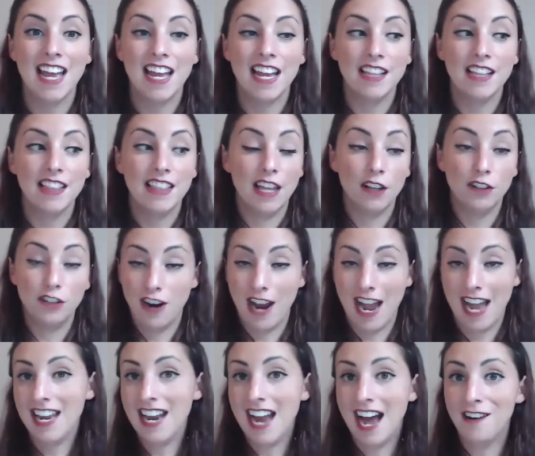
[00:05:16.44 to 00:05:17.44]
they'll
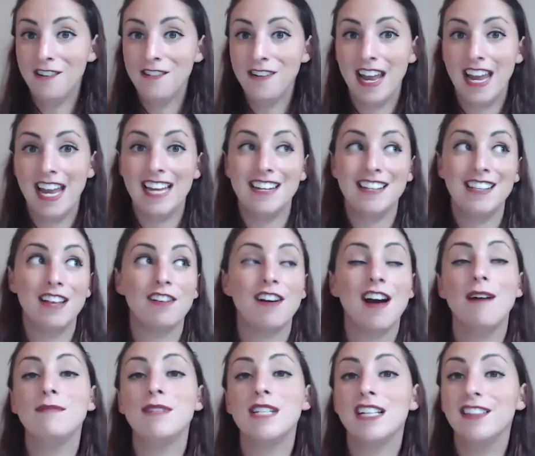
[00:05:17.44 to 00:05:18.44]
try it out and they'll
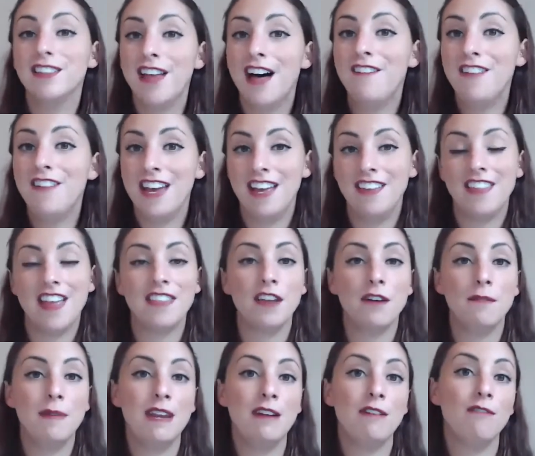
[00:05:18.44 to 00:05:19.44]
come to love it. And then
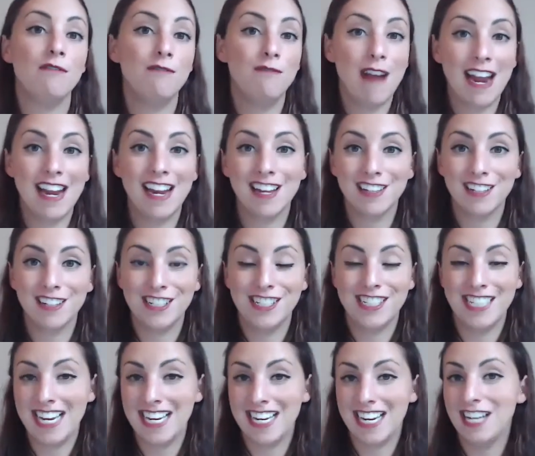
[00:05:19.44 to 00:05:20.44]
they'll be regular
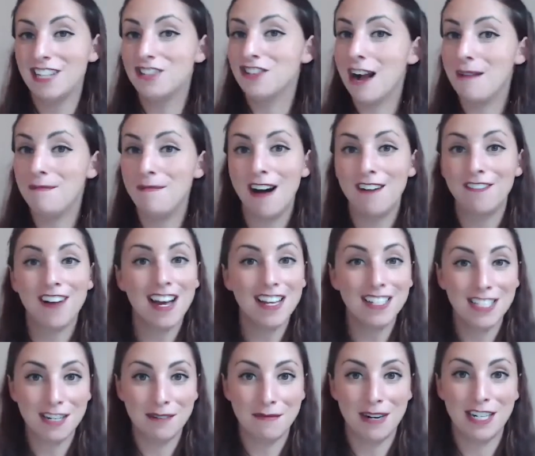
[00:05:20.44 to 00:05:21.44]
date night drop off
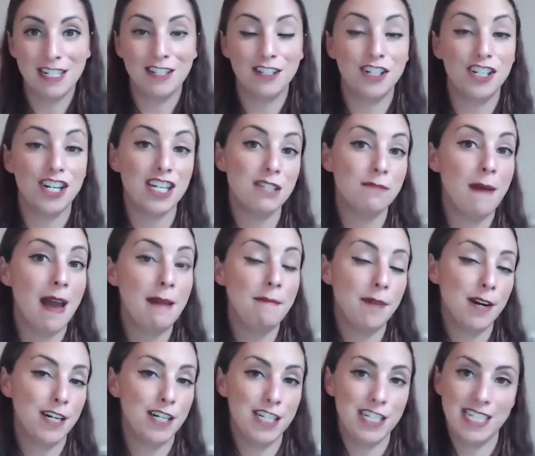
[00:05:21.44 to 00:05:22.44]
customers just by
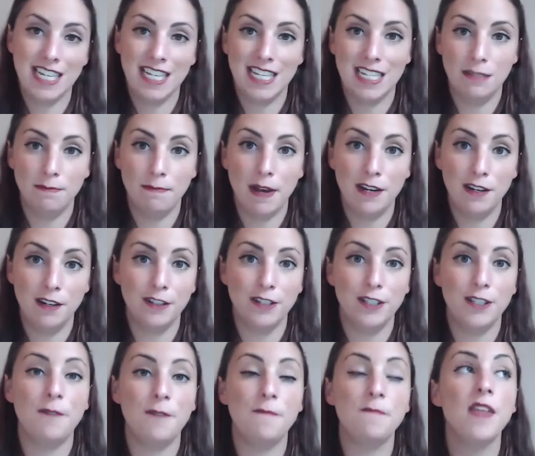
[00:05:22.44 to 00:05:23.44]
purchasing this bundle.
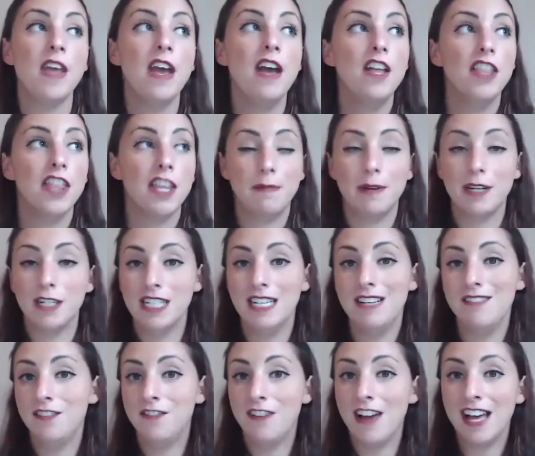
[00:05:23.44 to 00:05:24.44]
So the
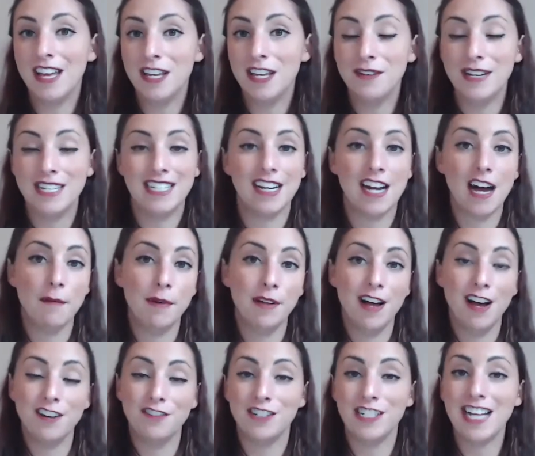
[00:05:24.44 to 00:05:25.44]
perceived value is a couple
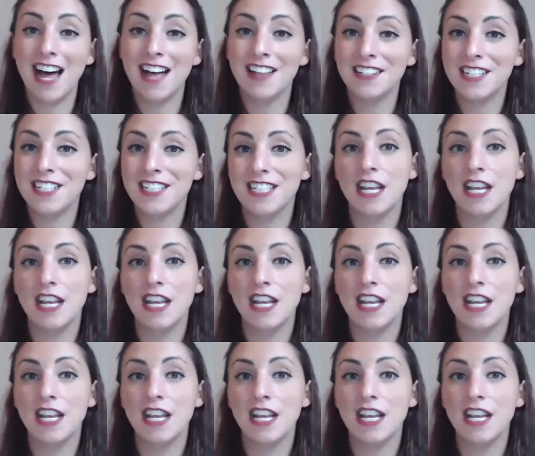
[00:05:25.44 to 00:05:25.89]
$100s.